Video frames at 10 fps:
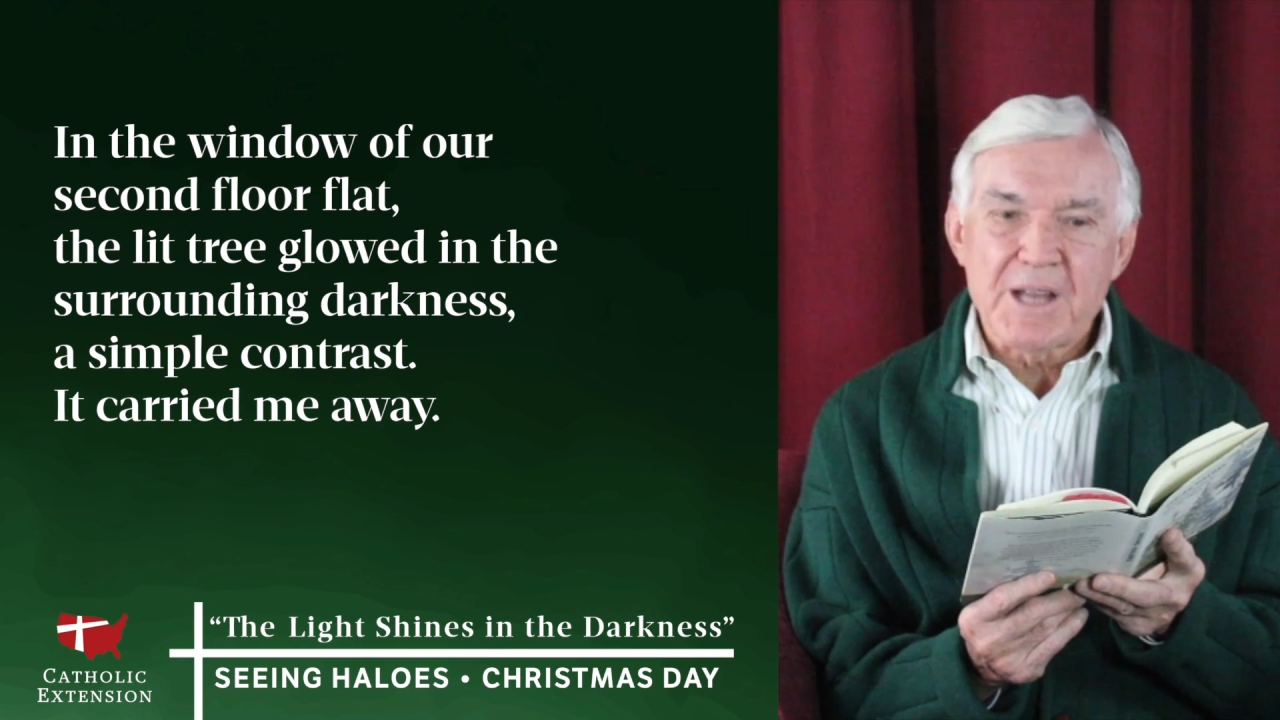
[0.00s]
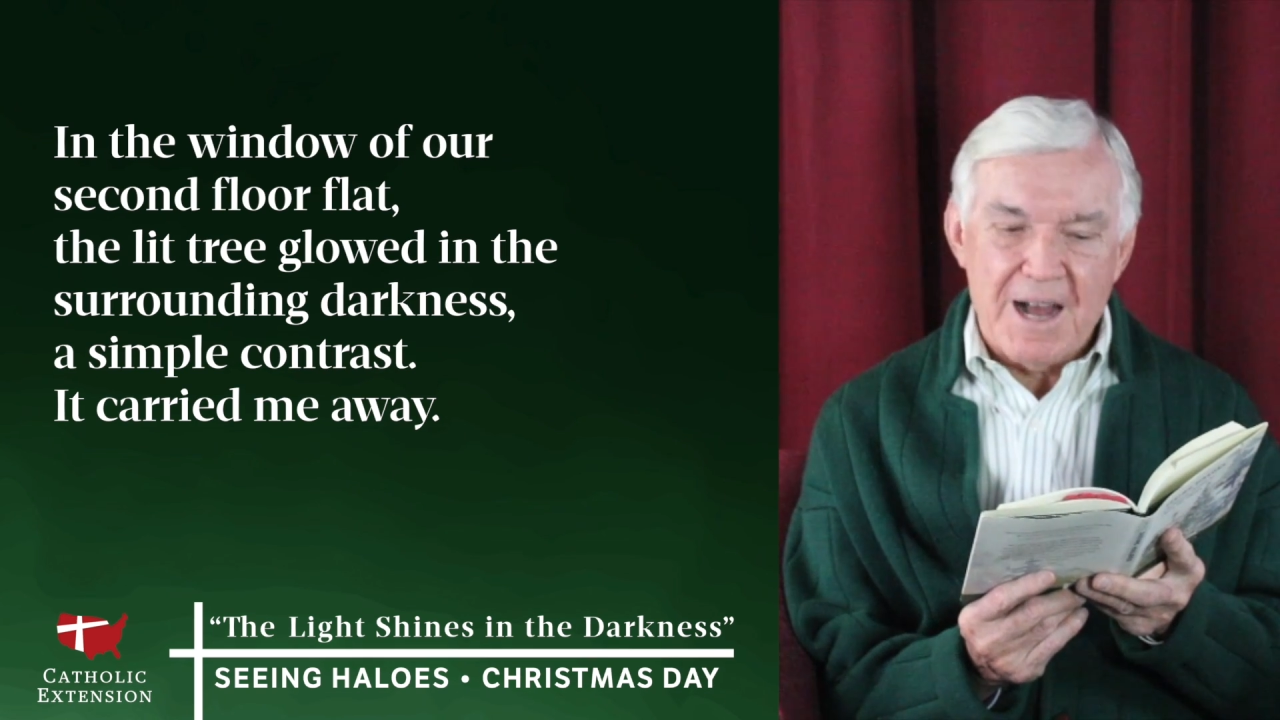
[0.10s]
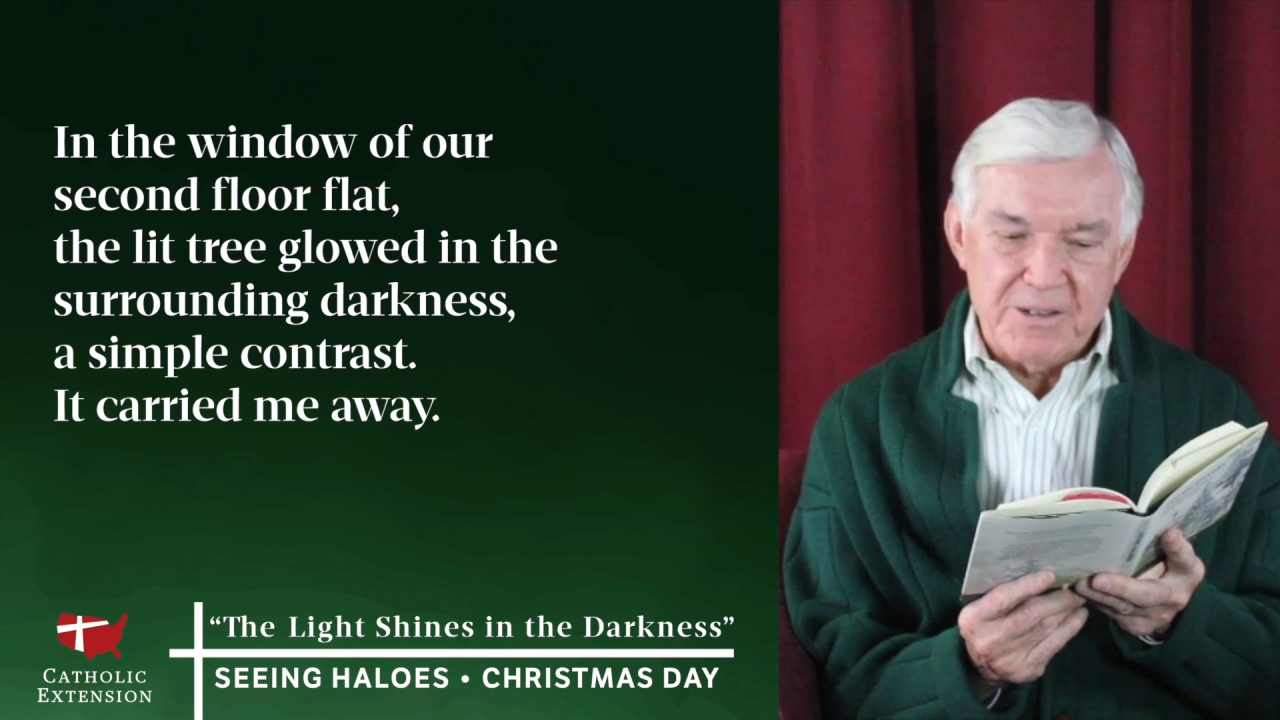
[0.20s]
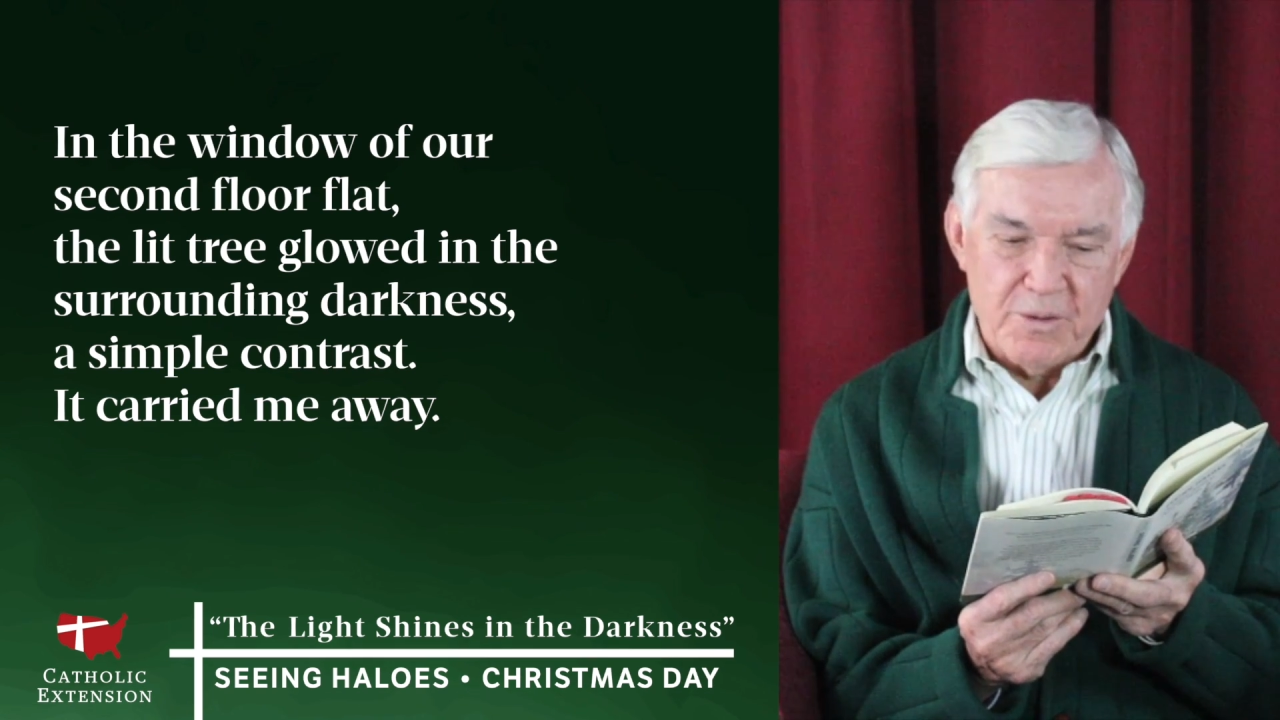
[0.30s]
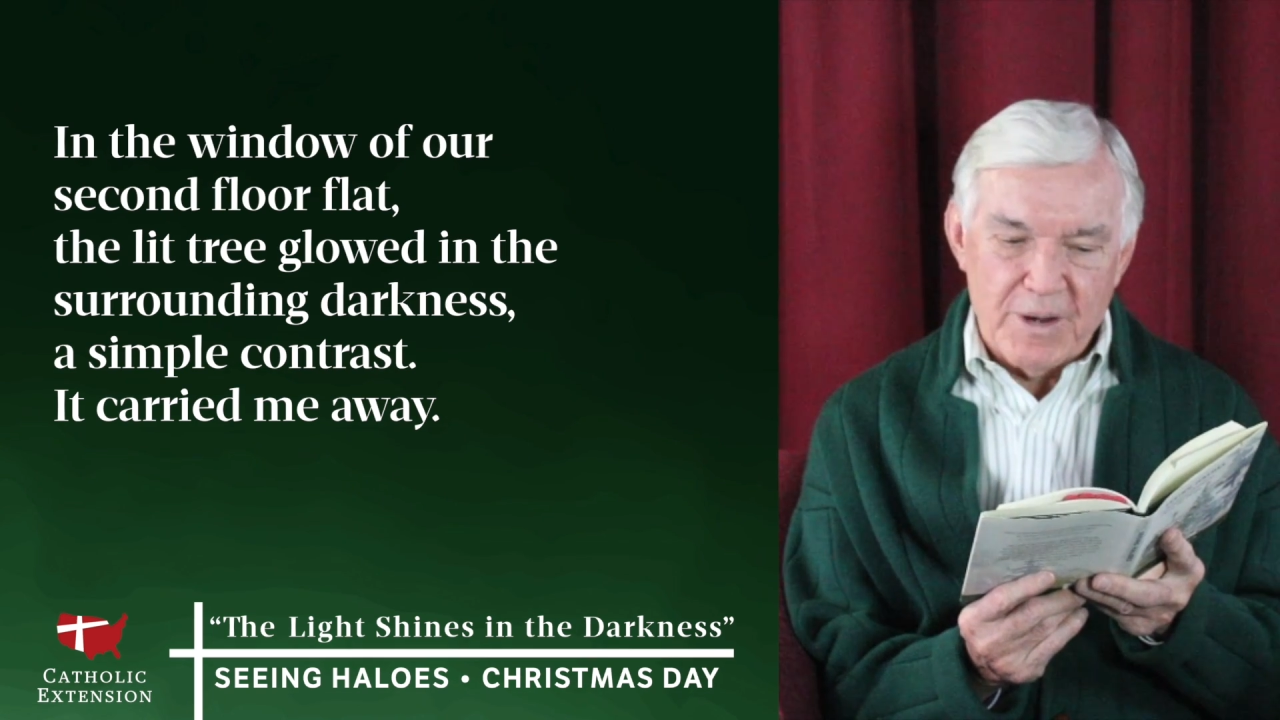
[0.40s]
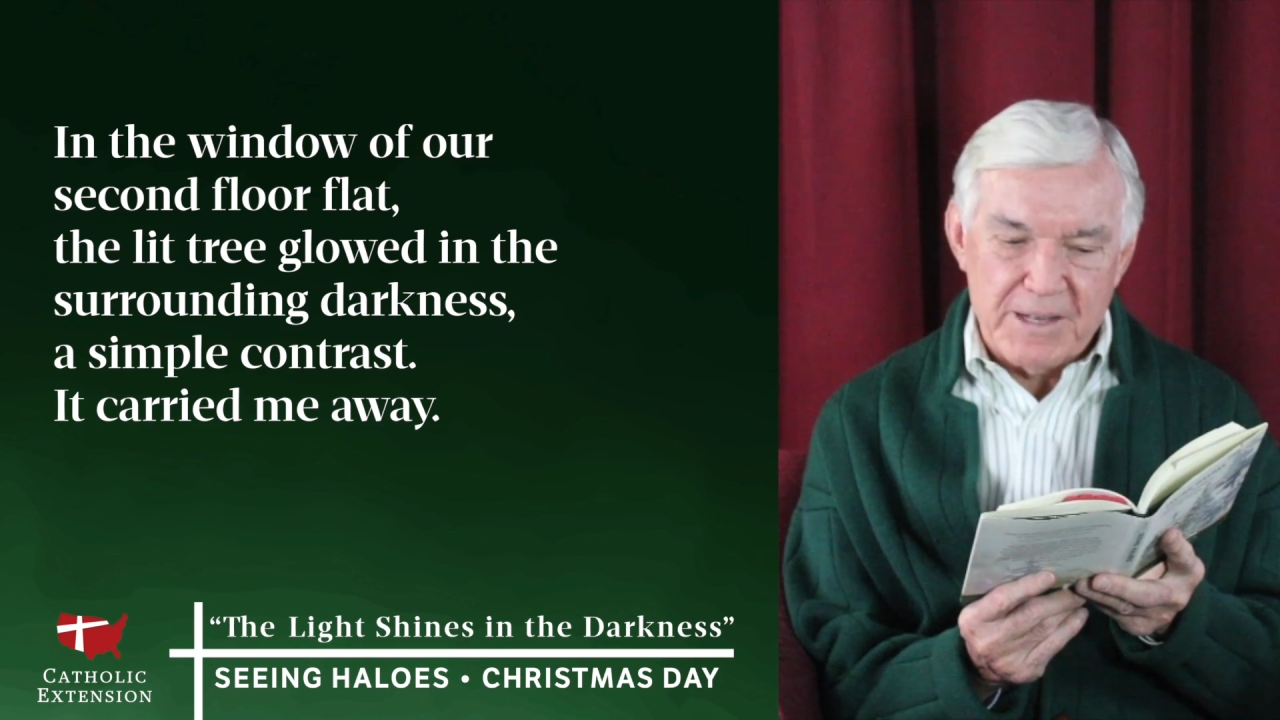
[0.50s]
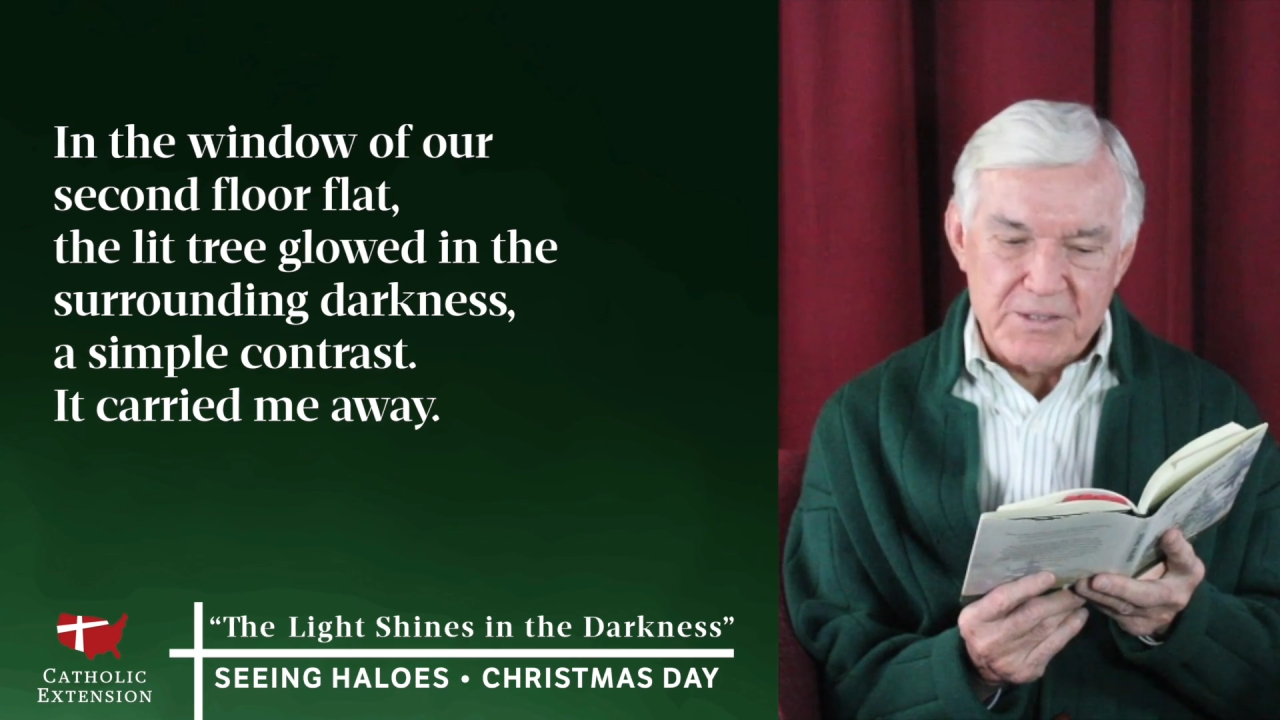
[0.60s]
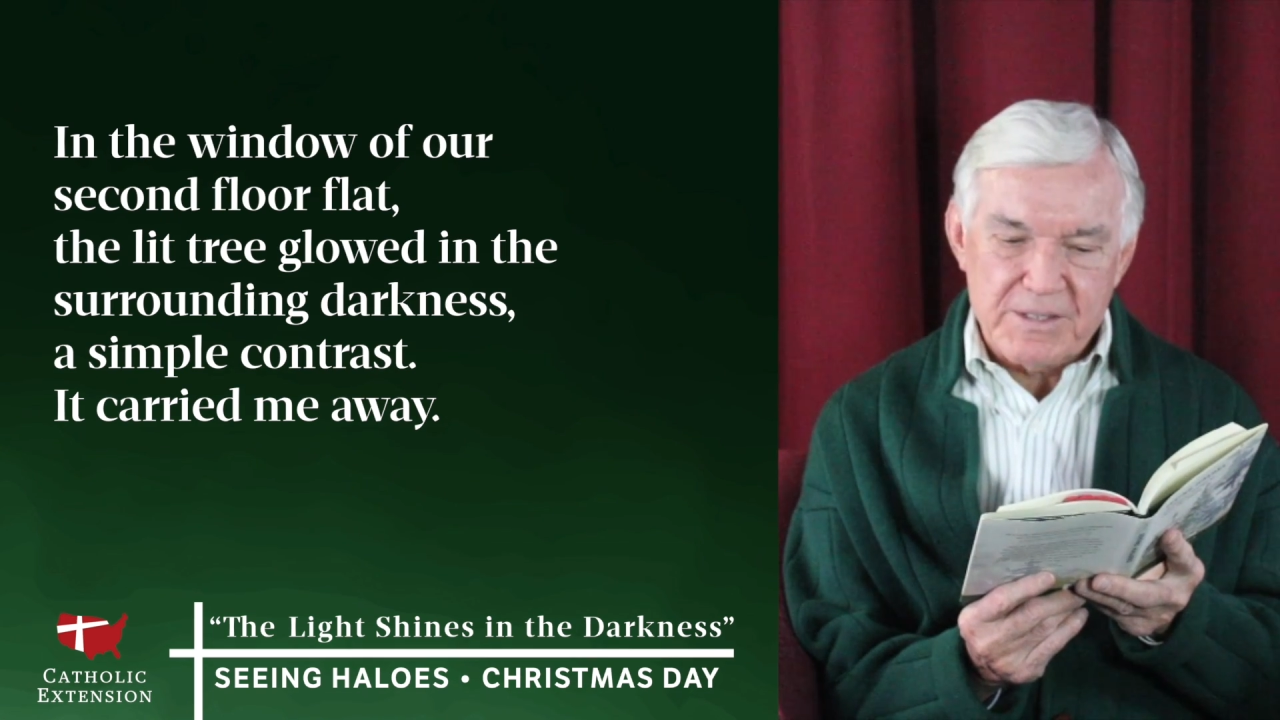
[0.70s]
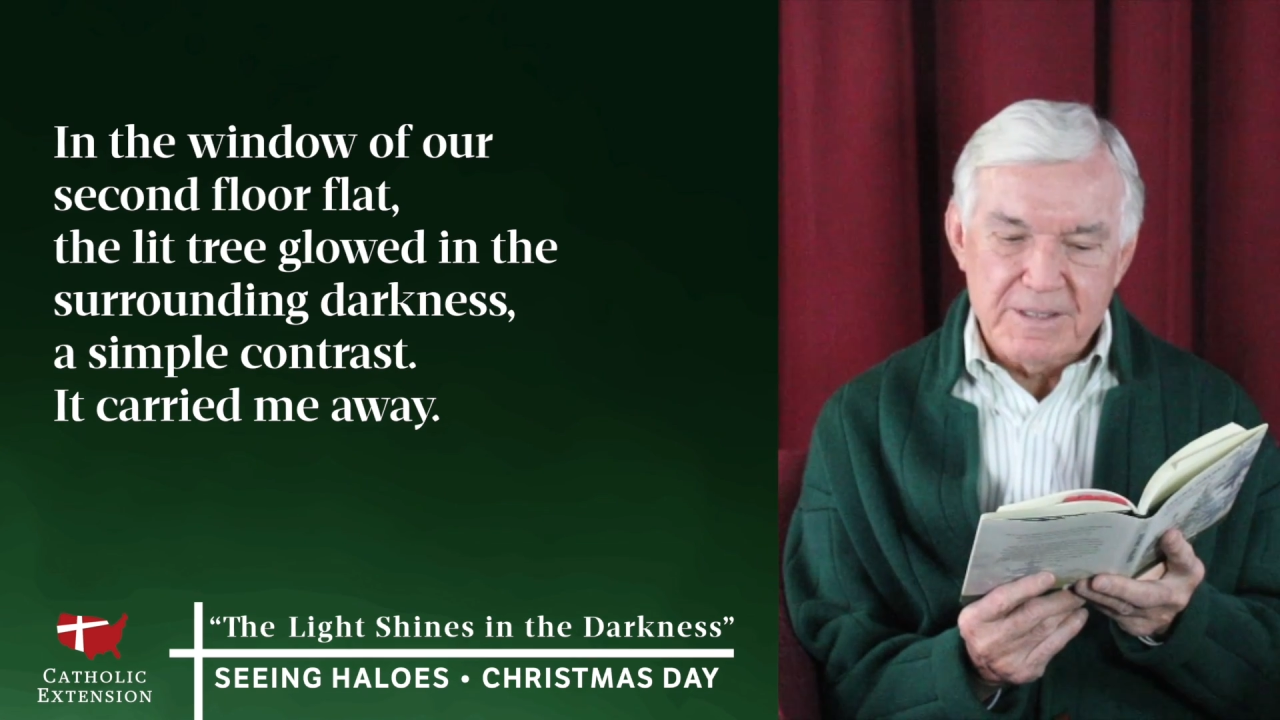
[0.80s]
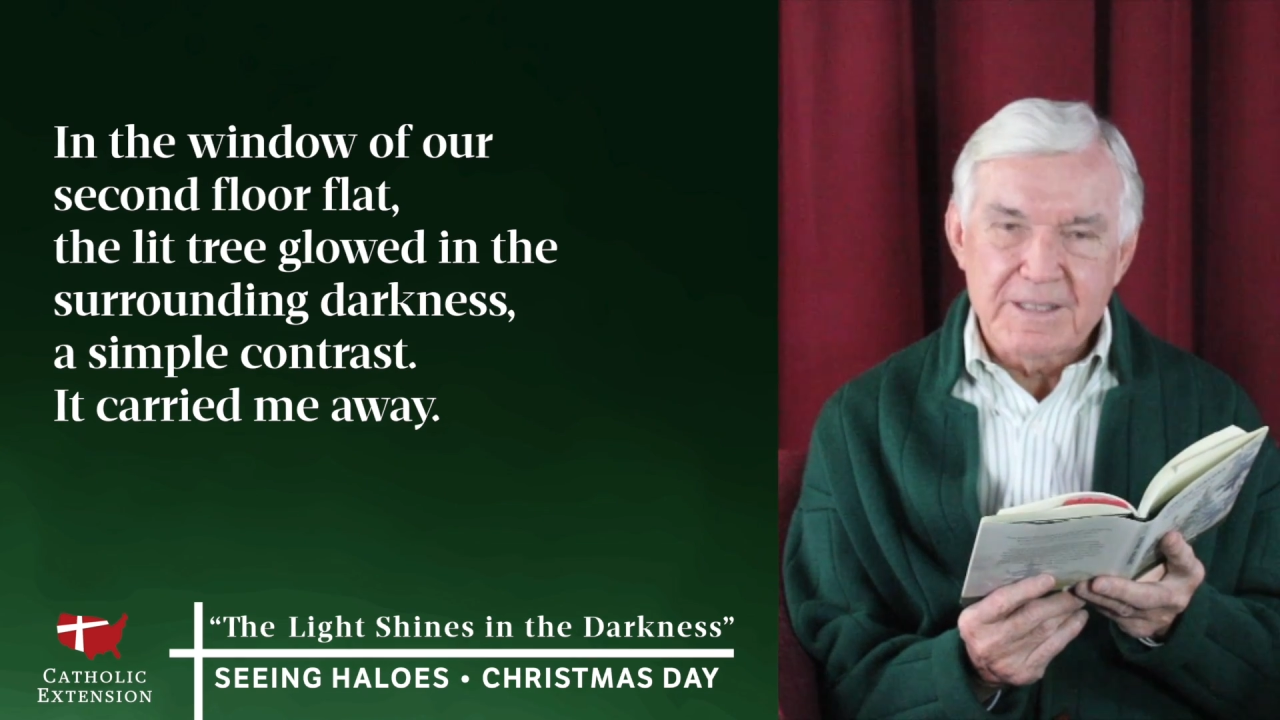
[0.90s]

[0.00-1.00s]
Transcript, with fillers: contrast.